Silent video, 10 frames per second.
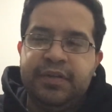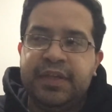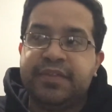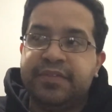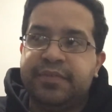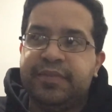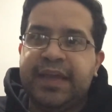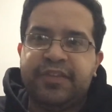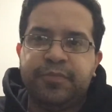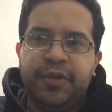It's
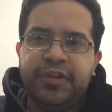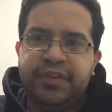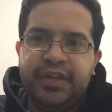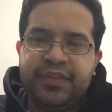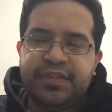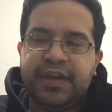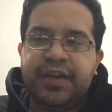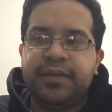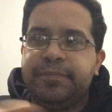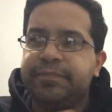that small in the night
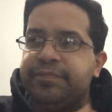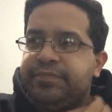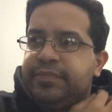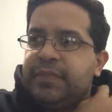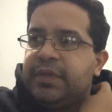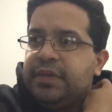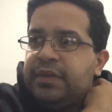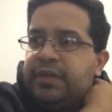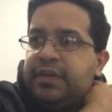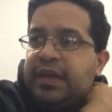sky.
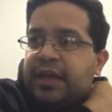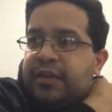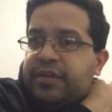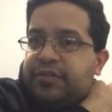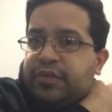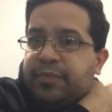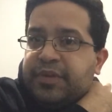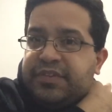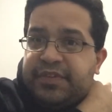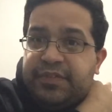And
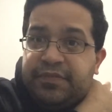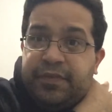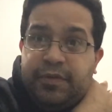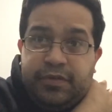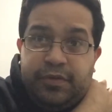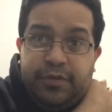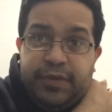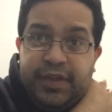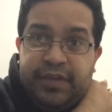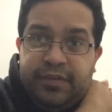Andromeda's even further
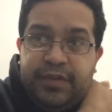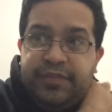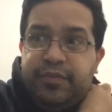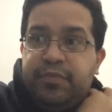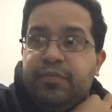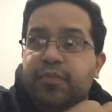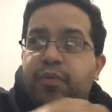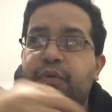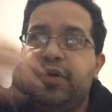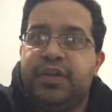away, even
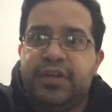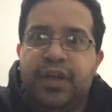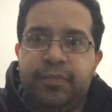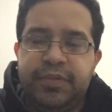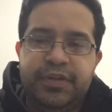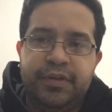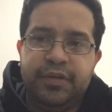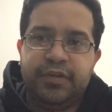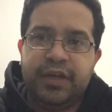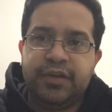more
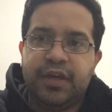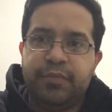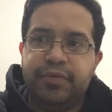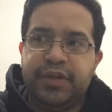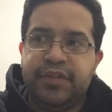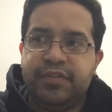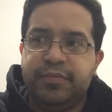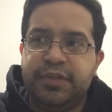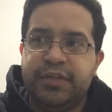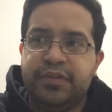
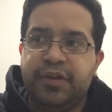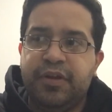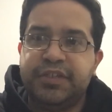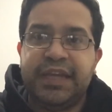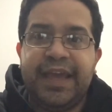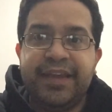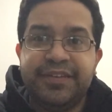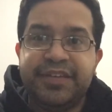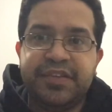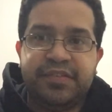incomprehensibly large
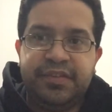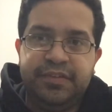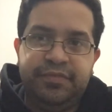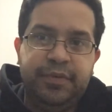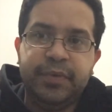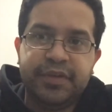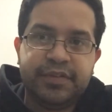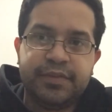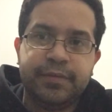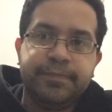and distant from
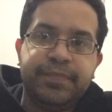us.